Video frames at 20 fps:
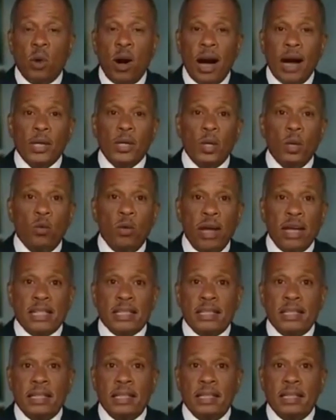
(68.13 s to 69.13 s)
Why are you
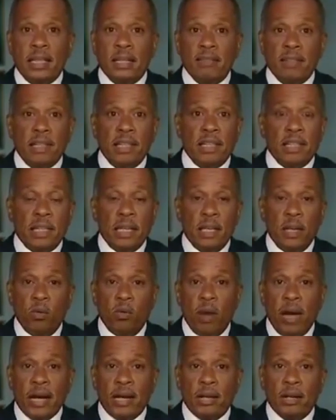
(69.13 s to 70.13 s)
arresting and giving this kid a
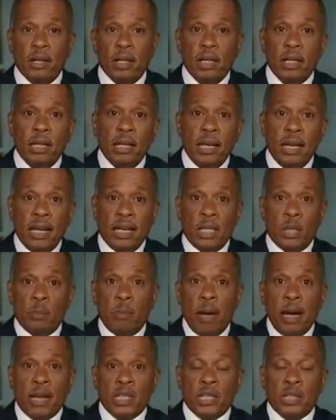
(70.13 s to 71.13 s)
record?
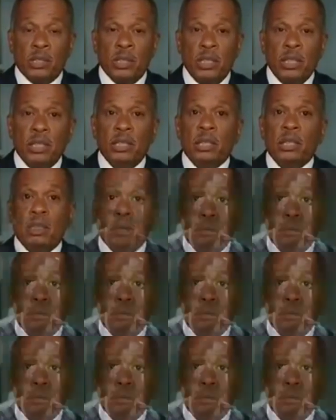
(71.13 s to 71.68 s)
Especially